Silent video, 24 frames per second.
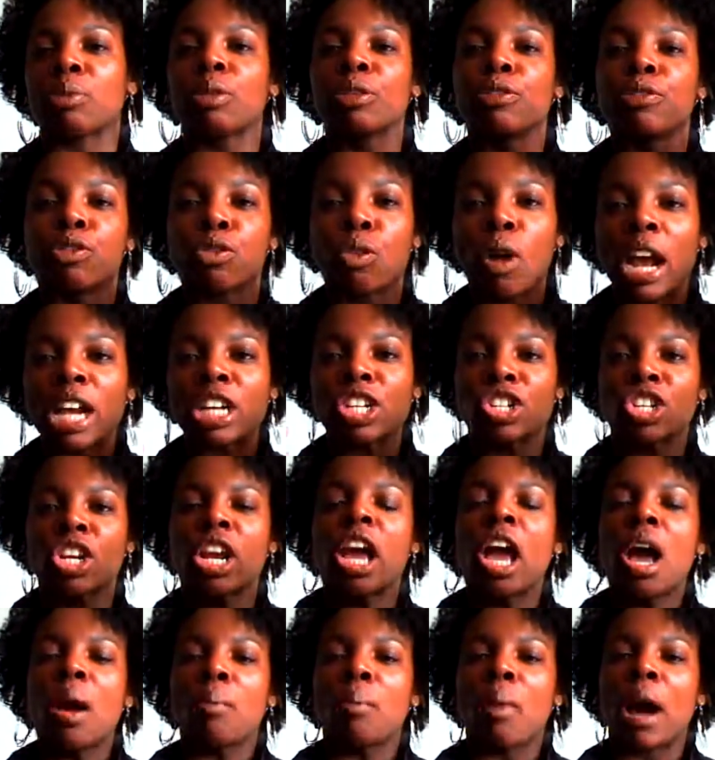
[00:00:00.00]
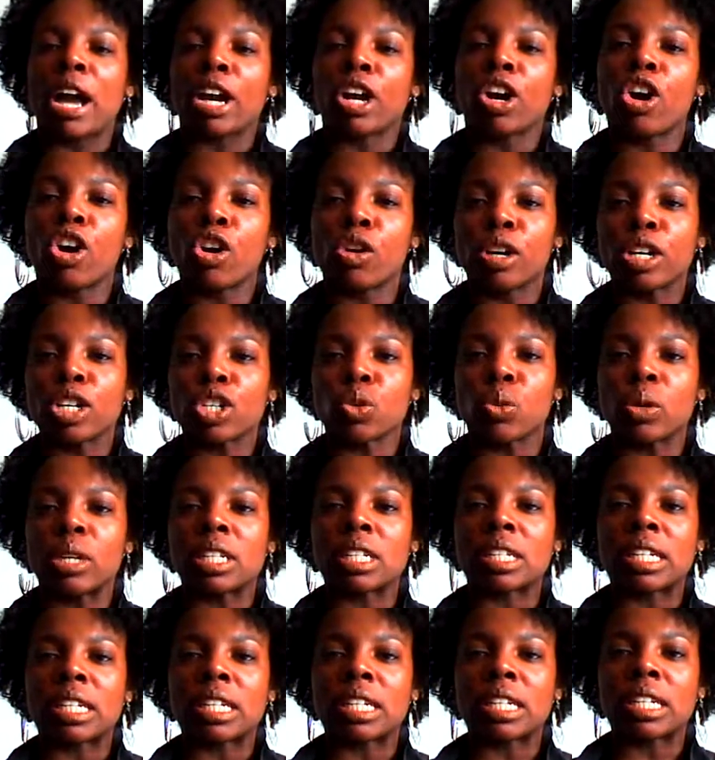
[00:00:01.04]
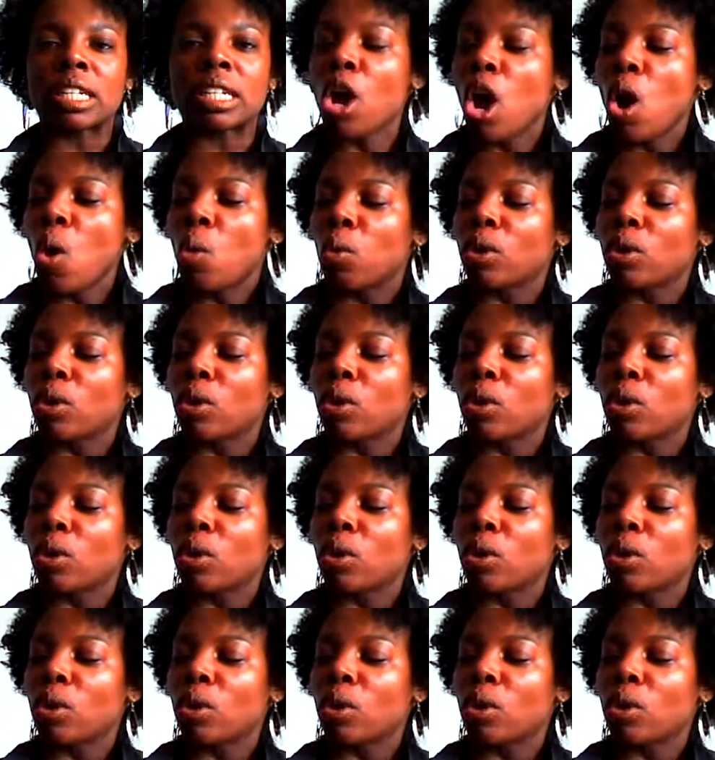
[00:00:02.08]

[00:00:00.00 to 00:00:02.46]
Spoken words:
refresh my current twist out,